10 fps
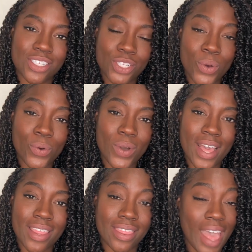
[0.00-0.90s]
So
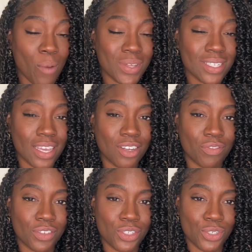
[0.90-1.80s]
that was the end of
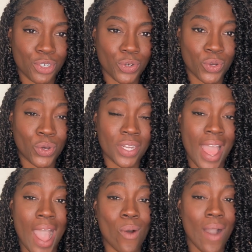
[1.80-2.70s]
the tutorial on
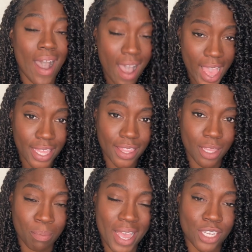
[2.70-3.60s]
how I did the
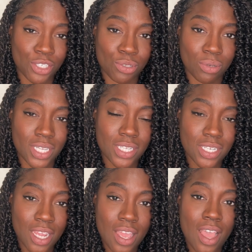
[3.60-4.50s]
passion twist.